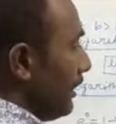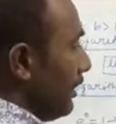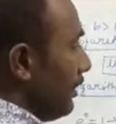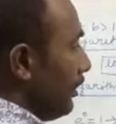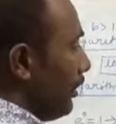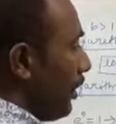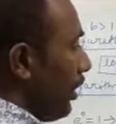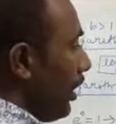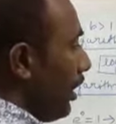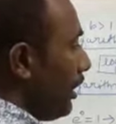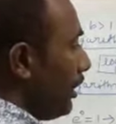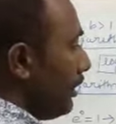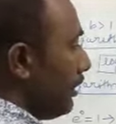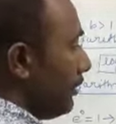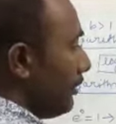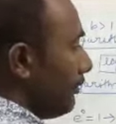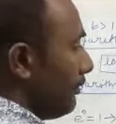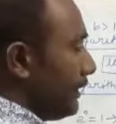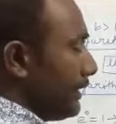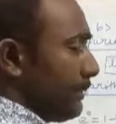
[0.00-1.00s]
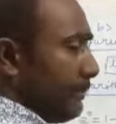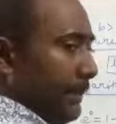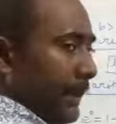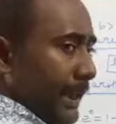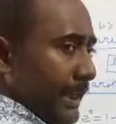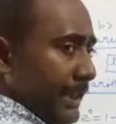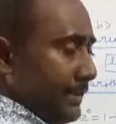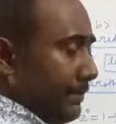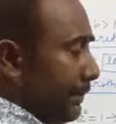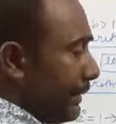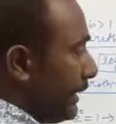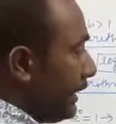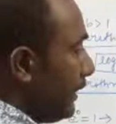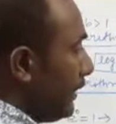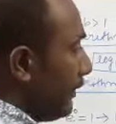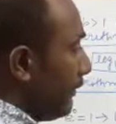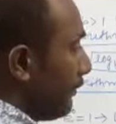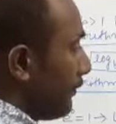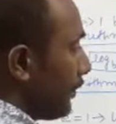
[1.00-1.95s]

log with base b